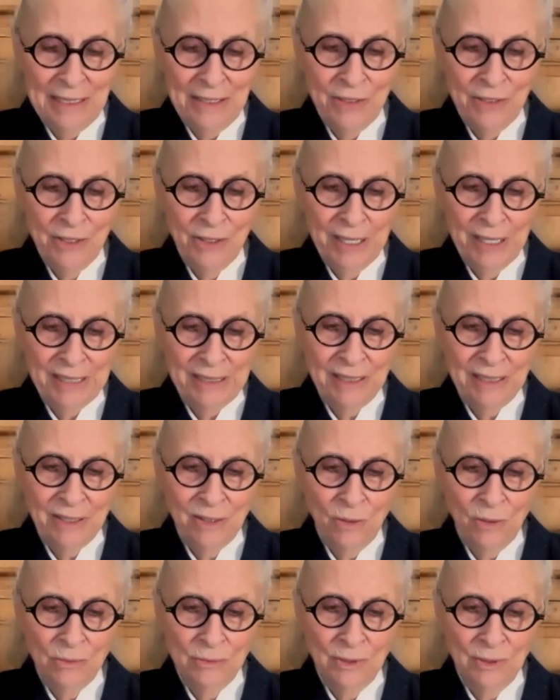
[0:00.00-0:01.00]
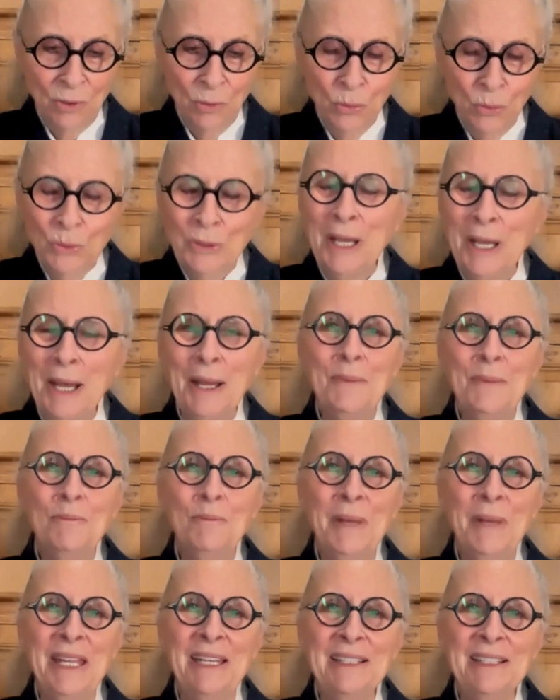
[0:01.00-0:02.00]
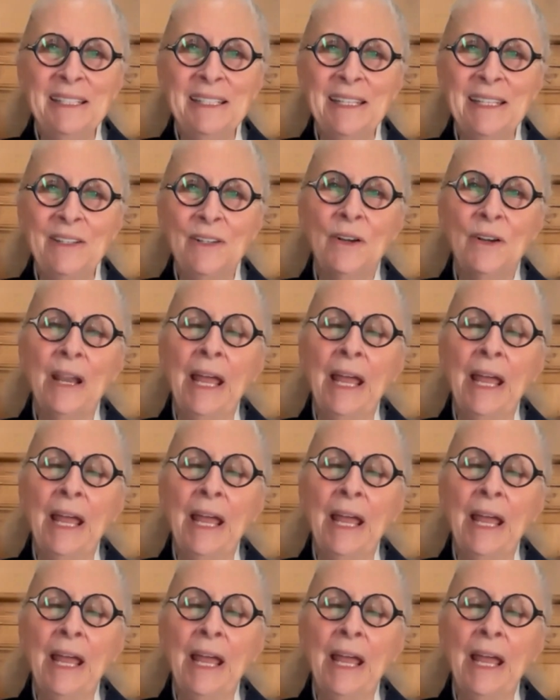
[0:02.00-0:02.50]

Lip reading: as an old-time meditator,